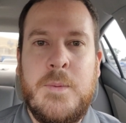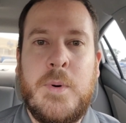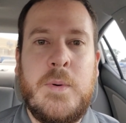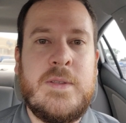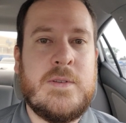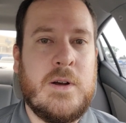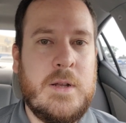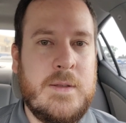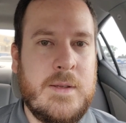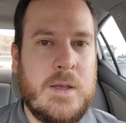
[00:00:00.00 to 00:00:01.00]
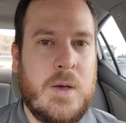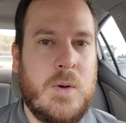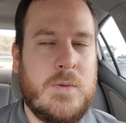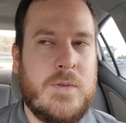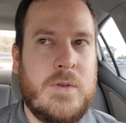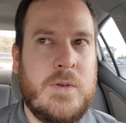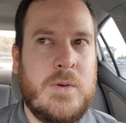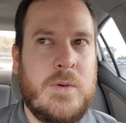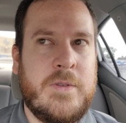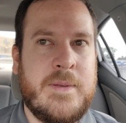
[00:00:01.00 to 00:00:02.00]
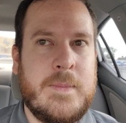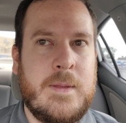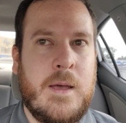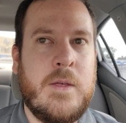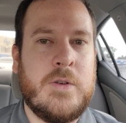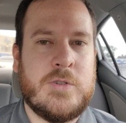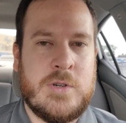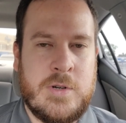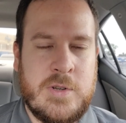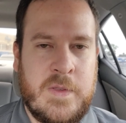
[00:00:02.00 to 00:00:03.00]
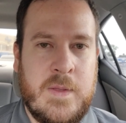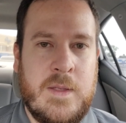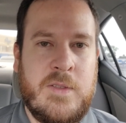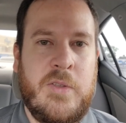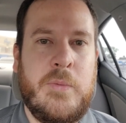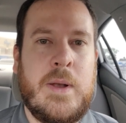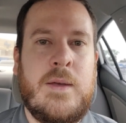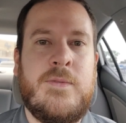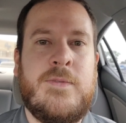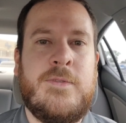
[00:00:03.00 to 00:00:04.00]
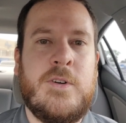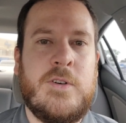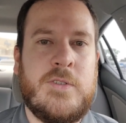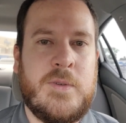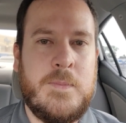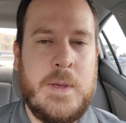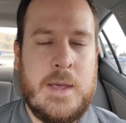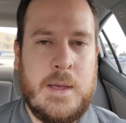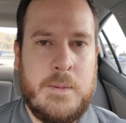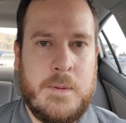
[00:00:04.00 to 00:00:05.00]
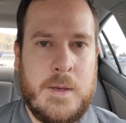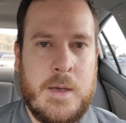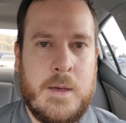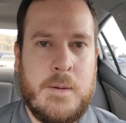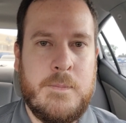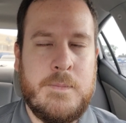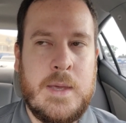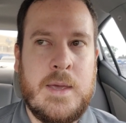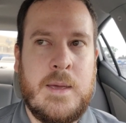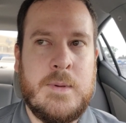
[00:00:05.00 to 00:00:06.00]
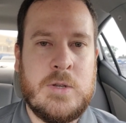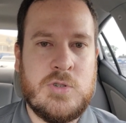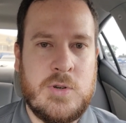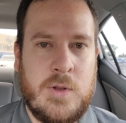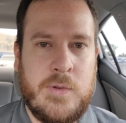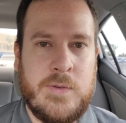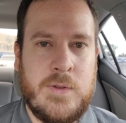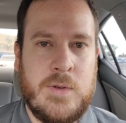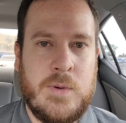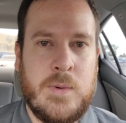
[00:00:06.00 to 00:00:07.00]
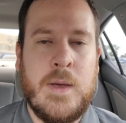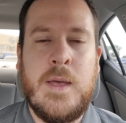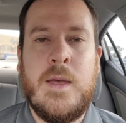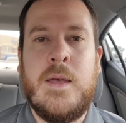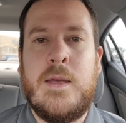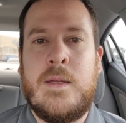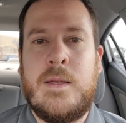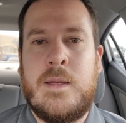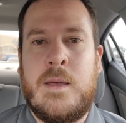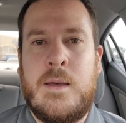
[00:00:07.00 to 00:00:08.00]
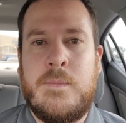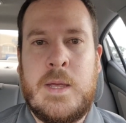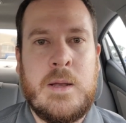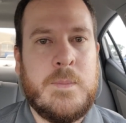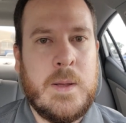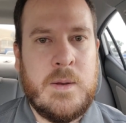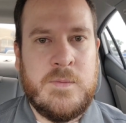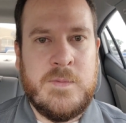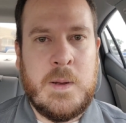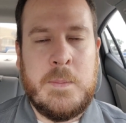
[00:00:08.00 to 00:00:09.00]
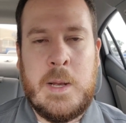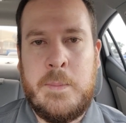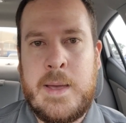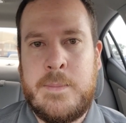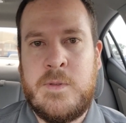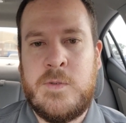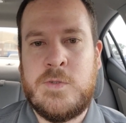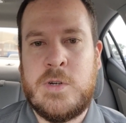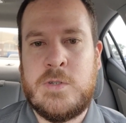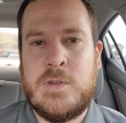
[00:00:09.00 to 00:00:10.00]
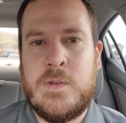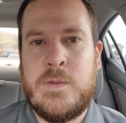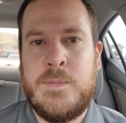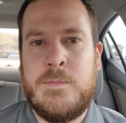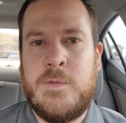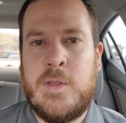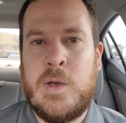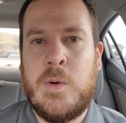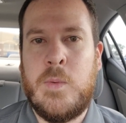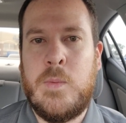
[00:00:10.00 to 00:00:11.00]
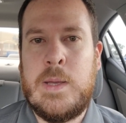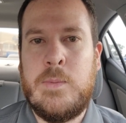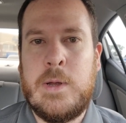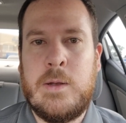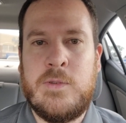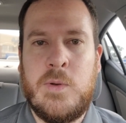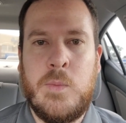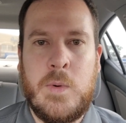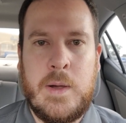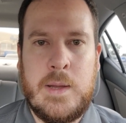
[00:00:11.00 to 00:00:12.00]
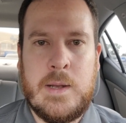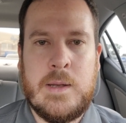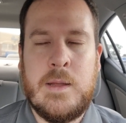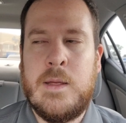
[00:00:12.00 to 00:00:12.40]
we started to go to some other churches, and this is when I first became introduced to independent fundamental Baptist churches. So we went to one